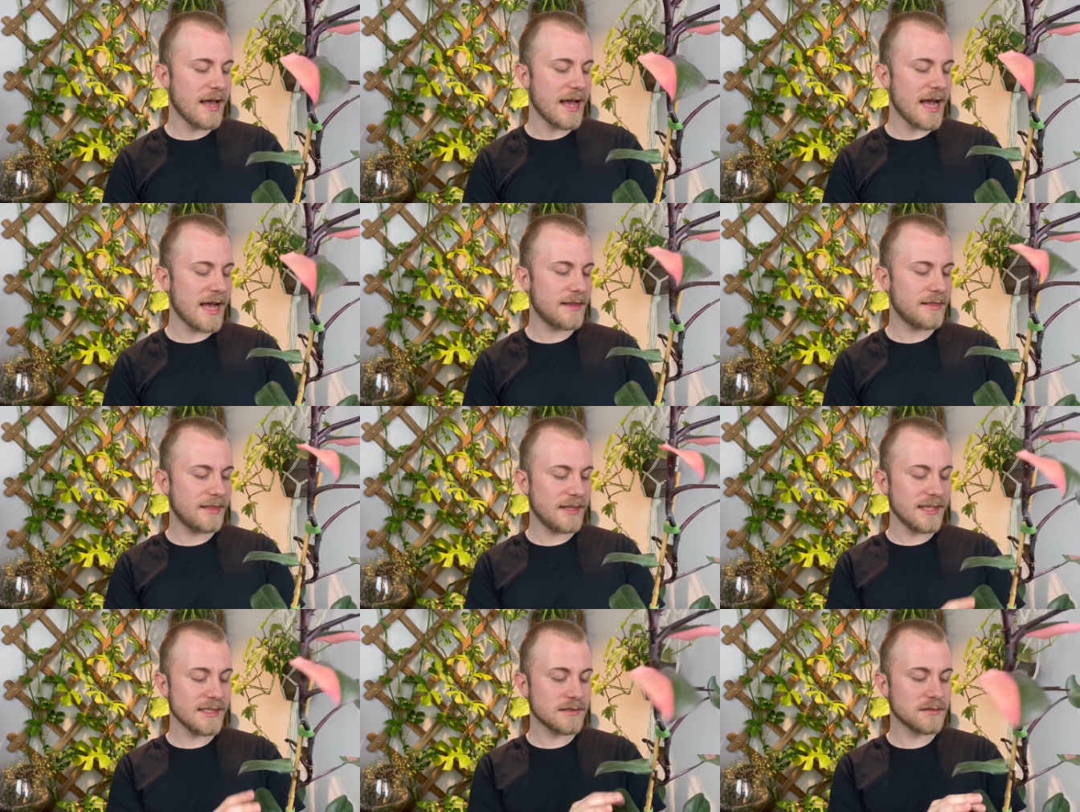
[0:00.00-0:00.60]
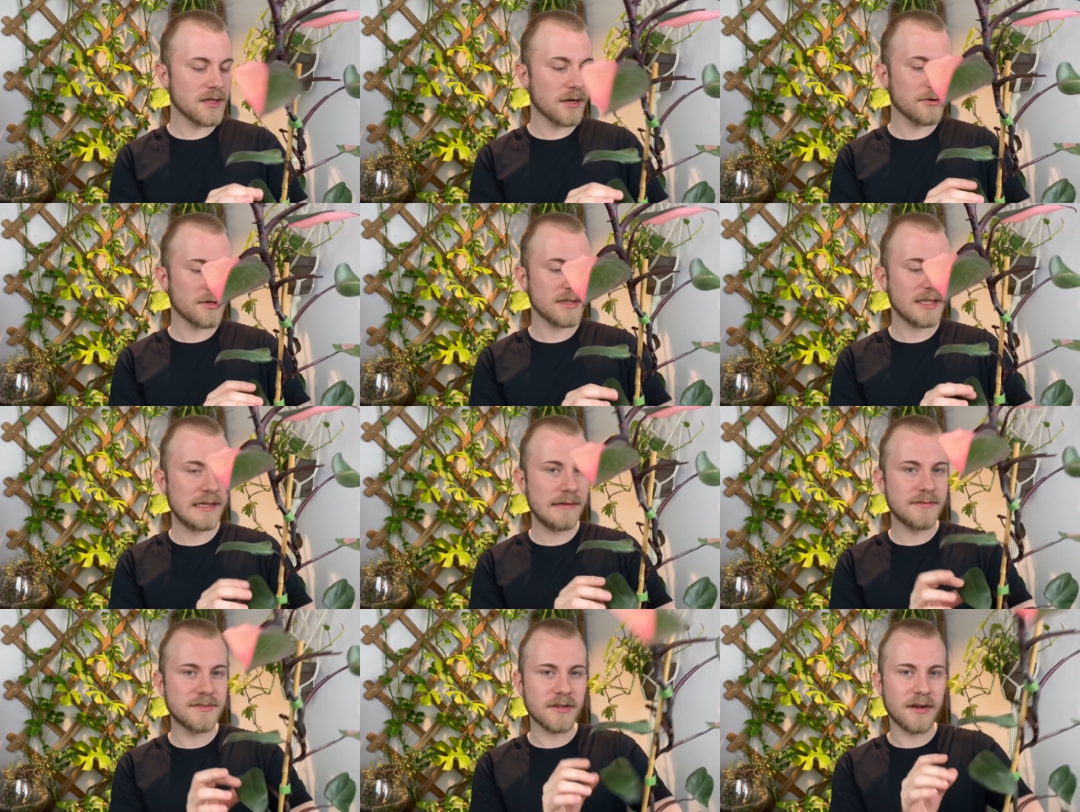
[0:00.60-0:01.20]
And these lower
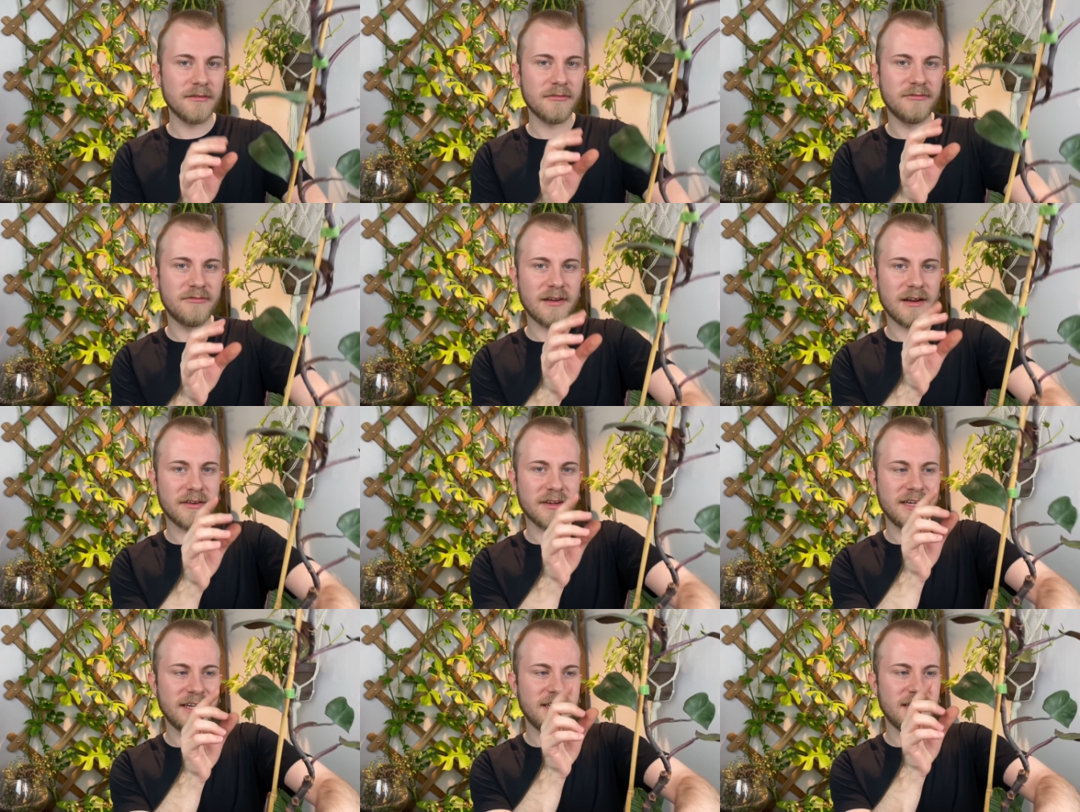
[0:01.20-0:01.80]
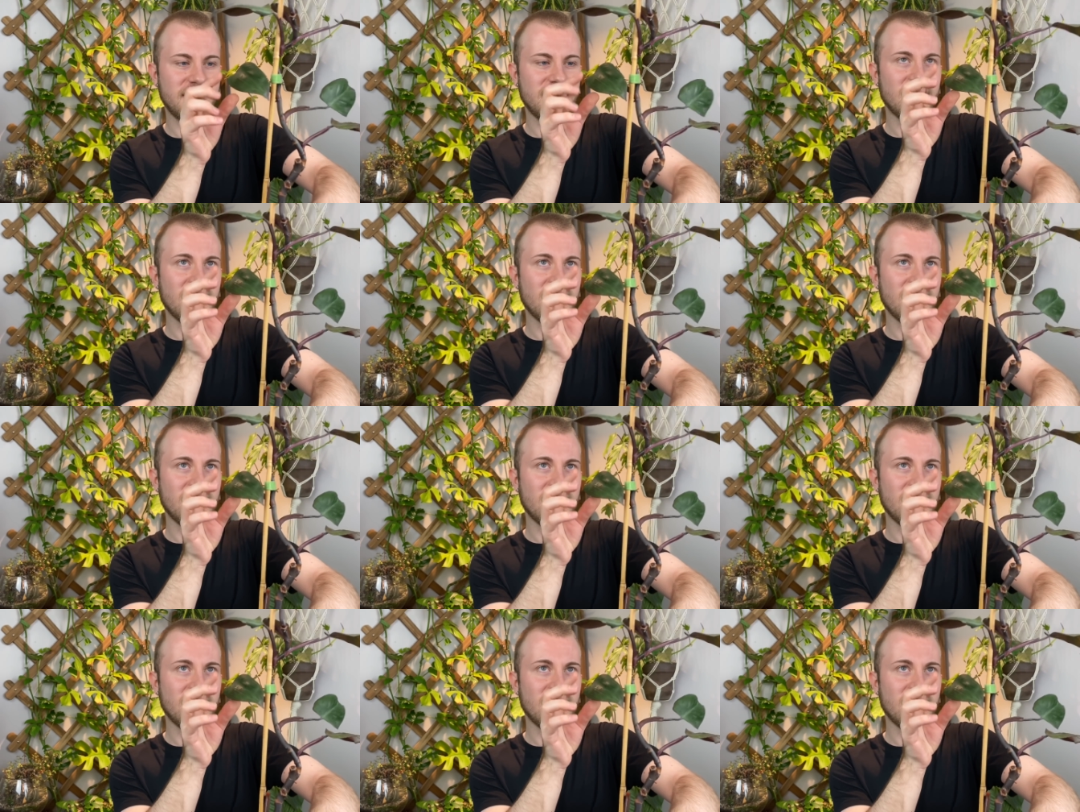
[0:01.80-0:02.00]
leaves are very